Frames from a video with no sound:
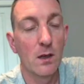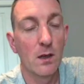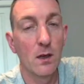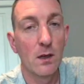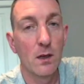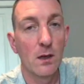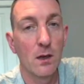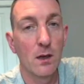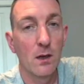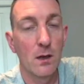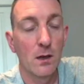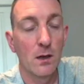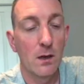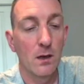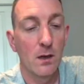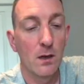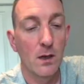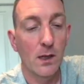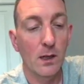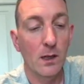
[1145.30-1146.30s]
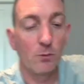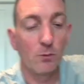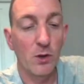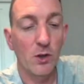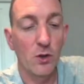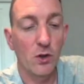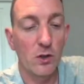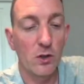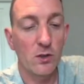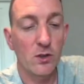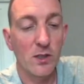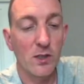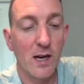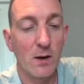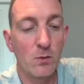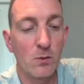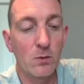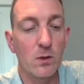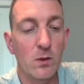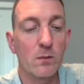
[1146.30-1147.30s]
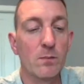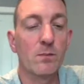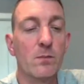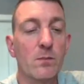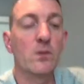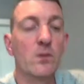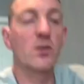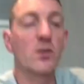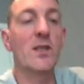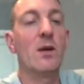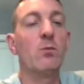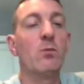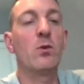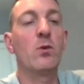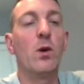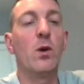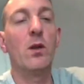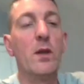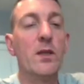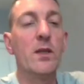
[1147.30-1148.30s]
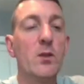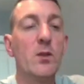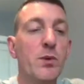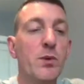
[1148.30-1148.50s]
It'll record sound. Sound quality is brilliant.